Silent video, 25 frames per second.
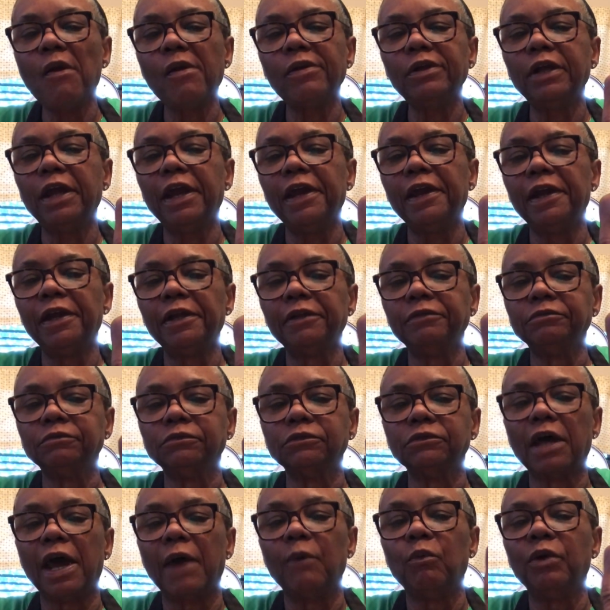And
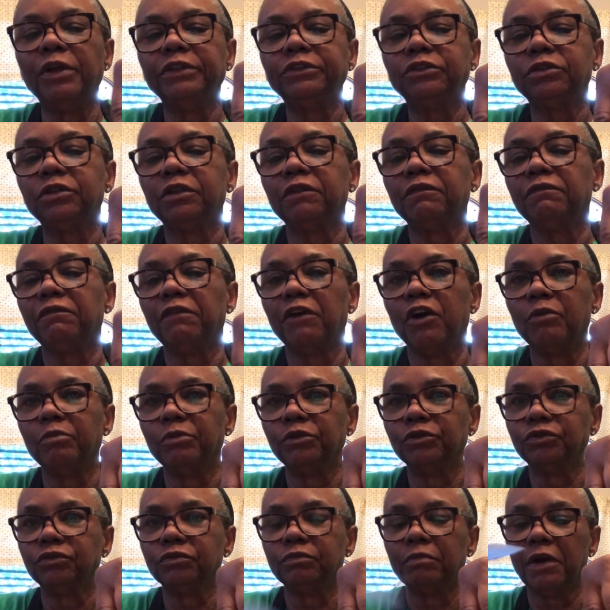I went to the
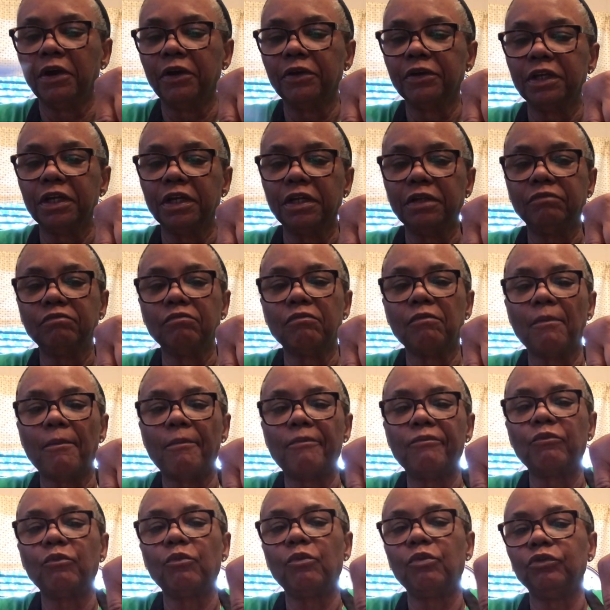farmer's market,
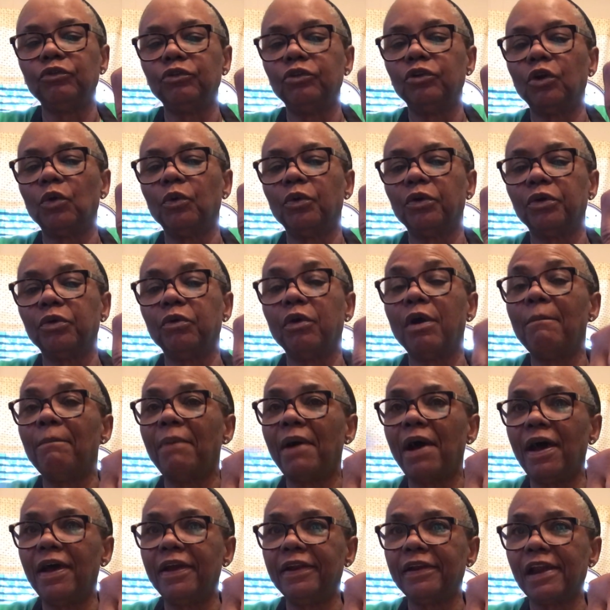you know, where
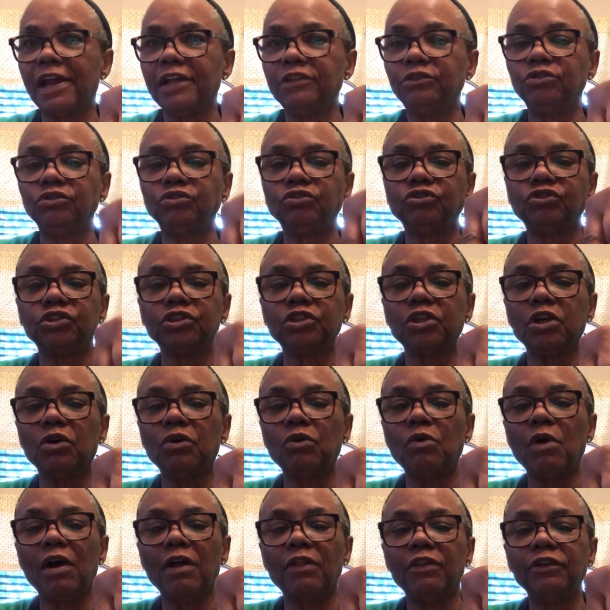Grandpa and I used to
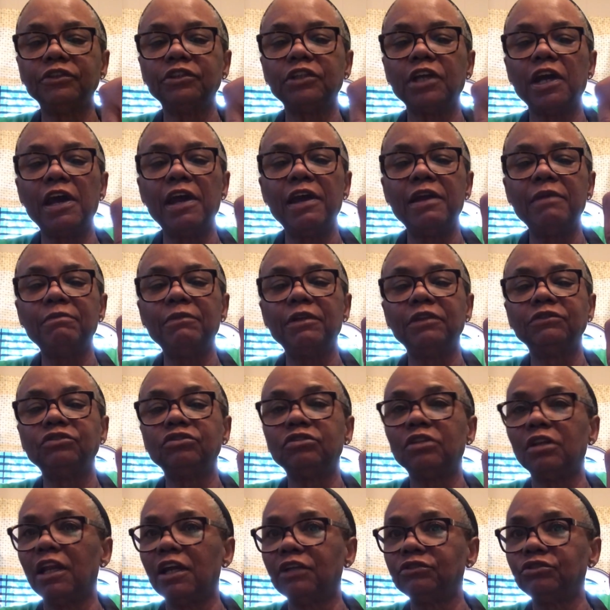go all the time and
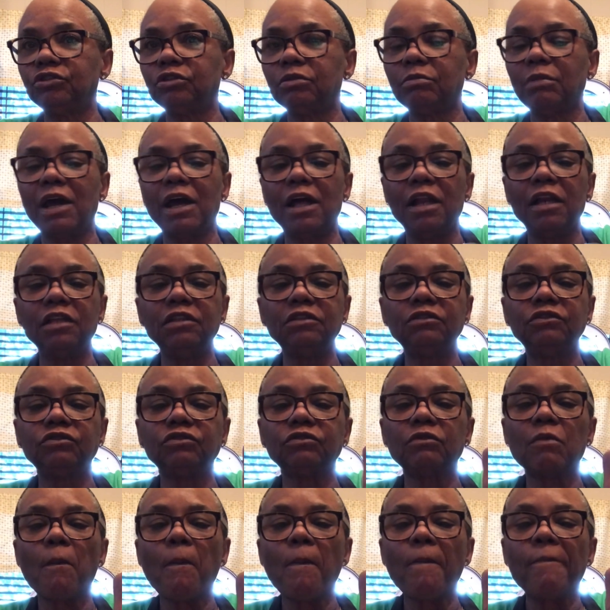sell our tamales.
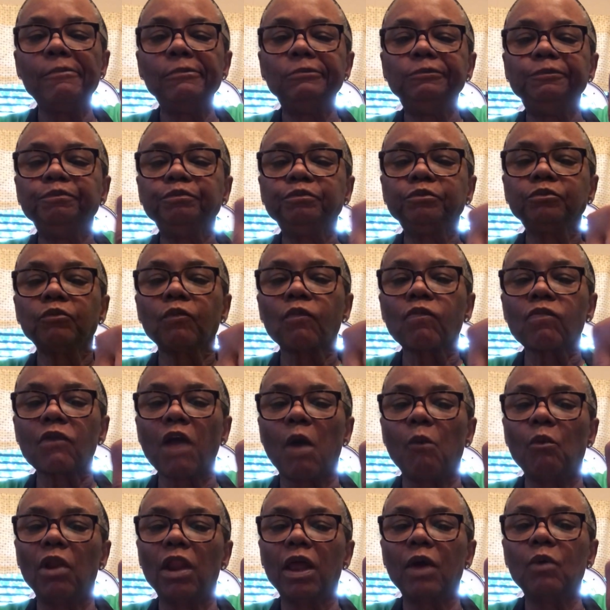
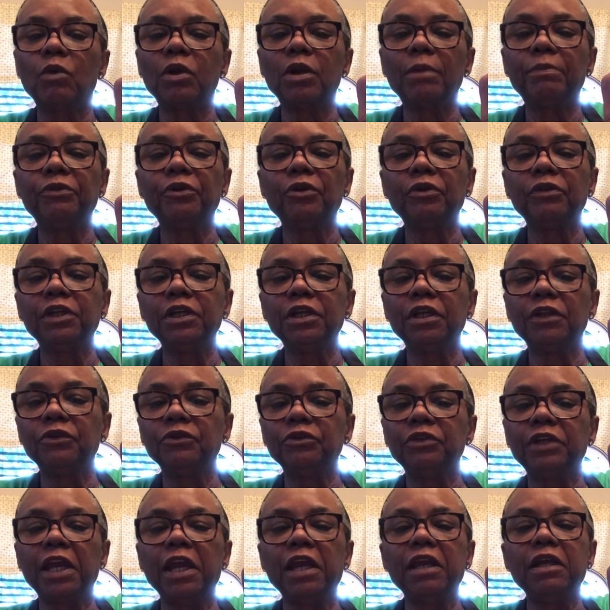Well, I went up there the other
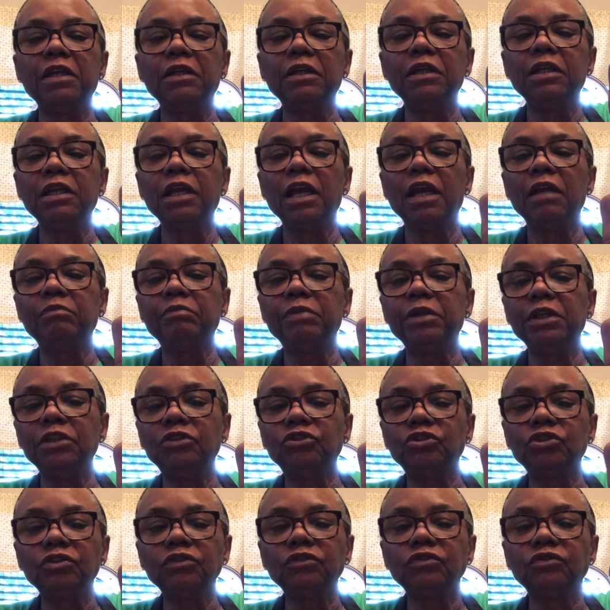day and he had
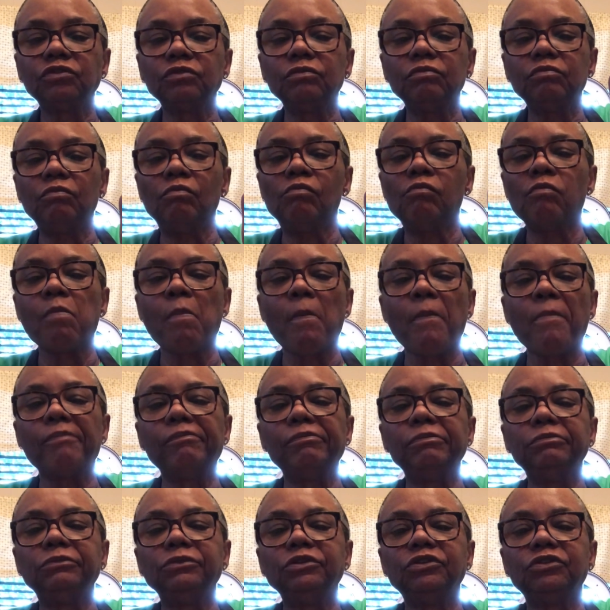peaches.
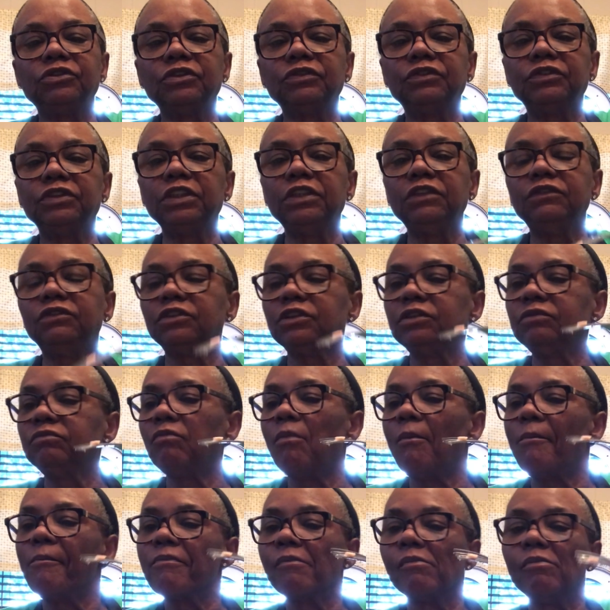It's the season.
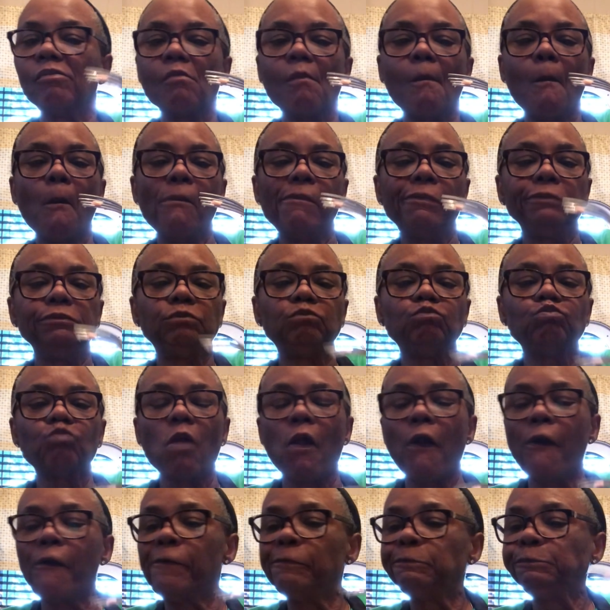
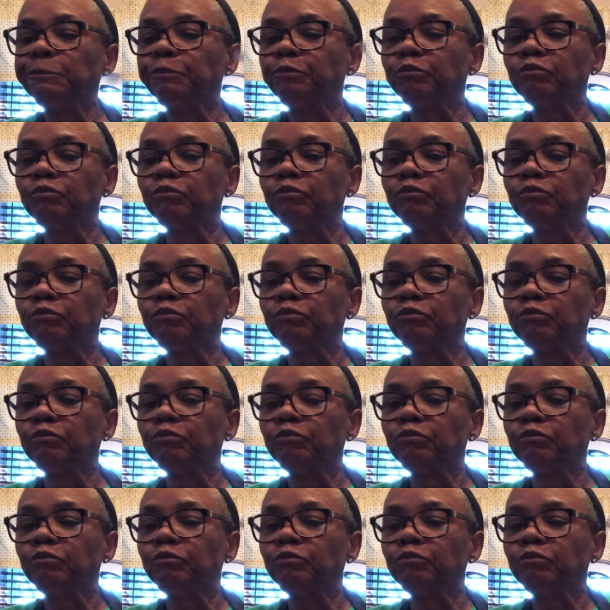And